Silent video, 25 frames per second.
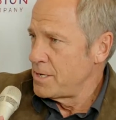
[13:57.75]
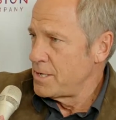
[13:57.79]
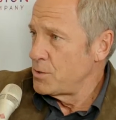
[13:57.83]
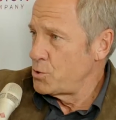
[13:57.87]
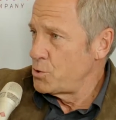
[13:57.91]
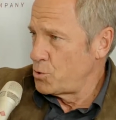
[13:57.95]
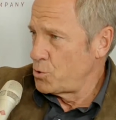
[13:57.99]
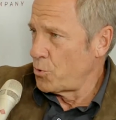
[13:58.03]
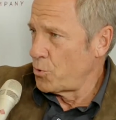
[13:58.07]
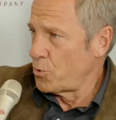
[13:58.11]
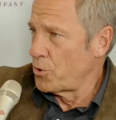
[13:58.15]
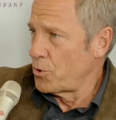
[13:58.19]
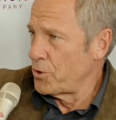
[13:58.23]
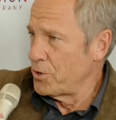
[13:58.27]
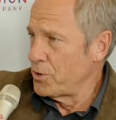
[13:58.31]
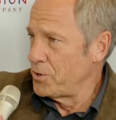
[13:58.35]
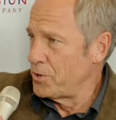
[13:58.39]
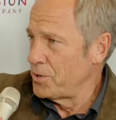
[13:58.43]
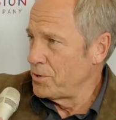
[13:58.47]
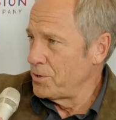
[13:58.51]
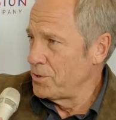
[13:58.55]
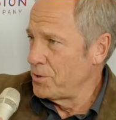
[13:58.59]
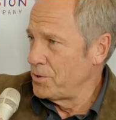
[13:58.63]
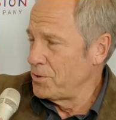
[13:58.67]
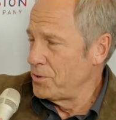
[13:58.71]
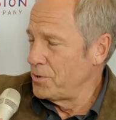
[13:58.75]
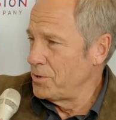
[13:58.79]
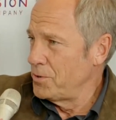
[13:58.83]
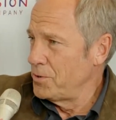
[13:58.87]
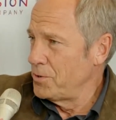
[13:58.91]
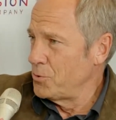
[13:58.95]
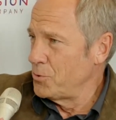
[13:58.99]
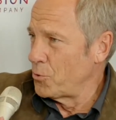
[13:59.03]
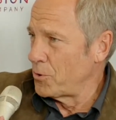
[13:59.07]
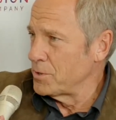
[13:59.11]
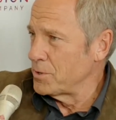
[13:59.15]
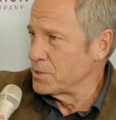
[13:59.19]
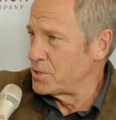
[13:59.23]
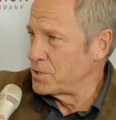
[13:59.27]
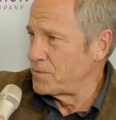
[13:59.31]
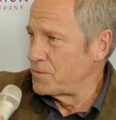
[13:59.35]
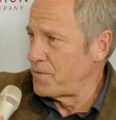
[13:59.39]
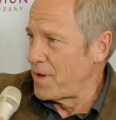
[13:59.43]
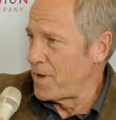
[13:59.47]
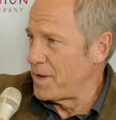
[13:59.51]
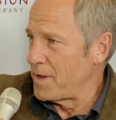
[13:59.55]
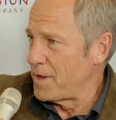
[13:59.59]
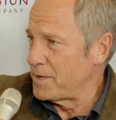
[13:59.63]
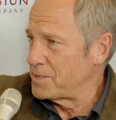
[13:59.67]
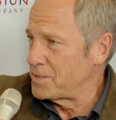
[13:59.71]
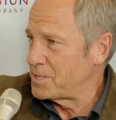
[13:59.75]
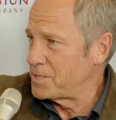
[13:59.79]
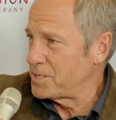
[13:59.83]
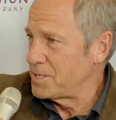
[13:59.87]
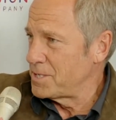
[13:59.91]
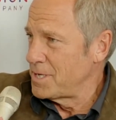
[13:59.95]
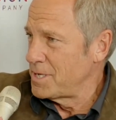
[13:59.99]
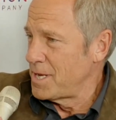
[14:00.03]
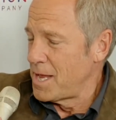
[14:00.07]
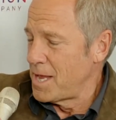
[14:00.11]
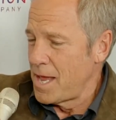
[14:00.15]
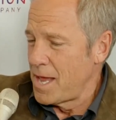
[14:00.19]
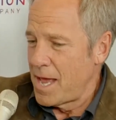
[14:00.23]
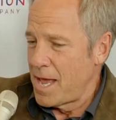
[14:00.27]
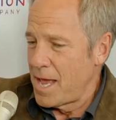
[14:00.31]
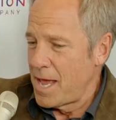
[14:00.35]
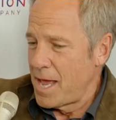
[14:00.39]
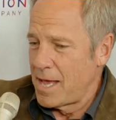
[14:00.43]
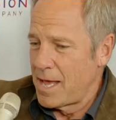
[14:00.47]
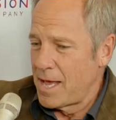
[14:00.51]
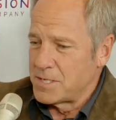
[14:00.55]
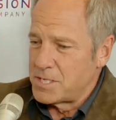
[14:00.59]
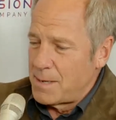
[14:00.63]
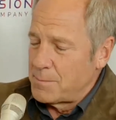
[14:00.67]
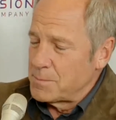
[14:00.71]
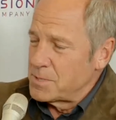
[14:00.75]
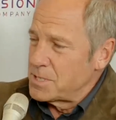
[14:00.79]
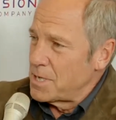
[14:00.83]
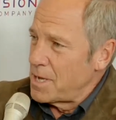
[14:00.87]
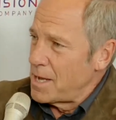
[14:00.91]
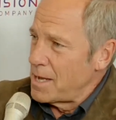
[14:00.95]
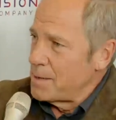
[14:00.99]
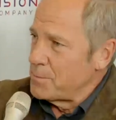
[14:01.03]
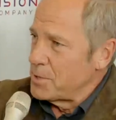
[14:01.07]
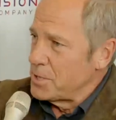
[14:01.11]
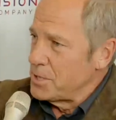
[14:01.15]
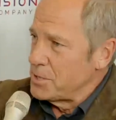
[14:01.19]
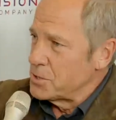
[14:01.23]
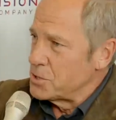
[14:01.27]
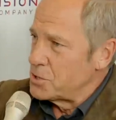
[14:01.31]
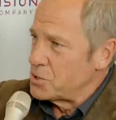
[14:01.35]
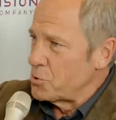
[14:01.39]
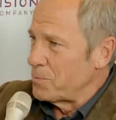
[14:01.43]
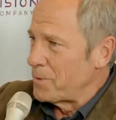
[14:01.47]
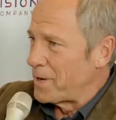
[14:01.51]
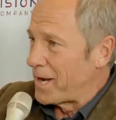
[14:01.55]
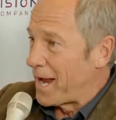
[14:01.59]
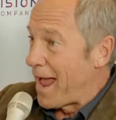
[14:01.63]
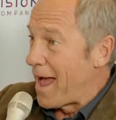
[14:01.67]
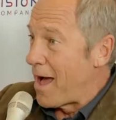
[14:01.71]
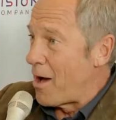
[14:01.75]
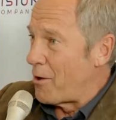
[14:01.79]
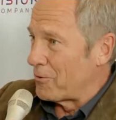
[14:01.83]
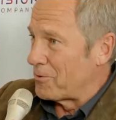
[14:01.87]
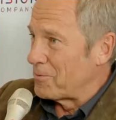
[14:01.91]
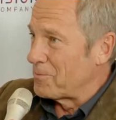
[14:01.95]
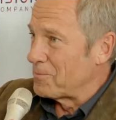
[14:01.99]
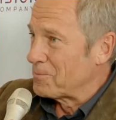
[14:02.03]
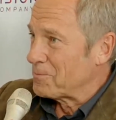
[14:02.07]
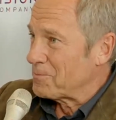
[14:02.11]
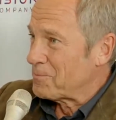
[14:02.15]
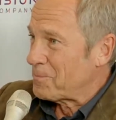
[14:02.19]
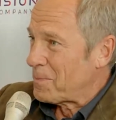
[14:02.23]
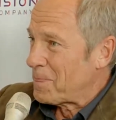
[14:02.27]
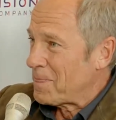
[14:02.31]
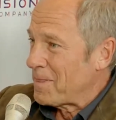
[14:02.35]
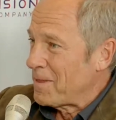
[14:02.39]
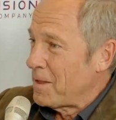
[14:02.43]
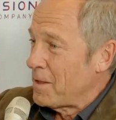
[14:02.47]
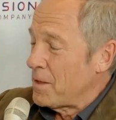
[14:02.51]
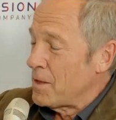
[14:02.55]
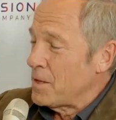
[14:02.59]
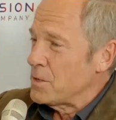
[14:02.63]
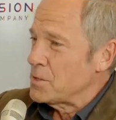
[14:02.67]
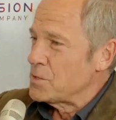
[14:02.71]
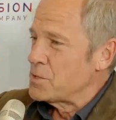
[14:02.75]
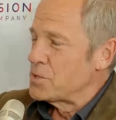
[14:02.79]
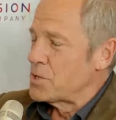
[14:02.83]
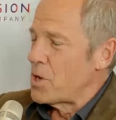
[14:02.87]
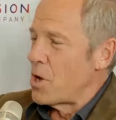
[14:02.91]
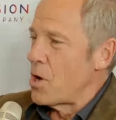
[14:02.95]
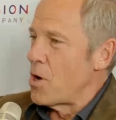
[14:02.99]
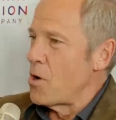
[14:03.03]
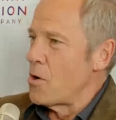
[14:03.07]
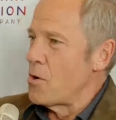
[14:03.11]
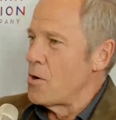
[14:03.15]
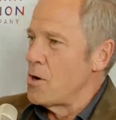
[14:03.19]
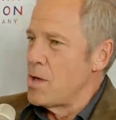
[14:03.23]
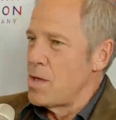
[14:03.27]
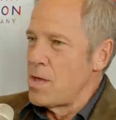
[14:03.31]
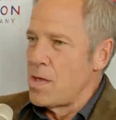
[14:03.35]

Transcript: toward Norton's face at the same time he's zooming out. So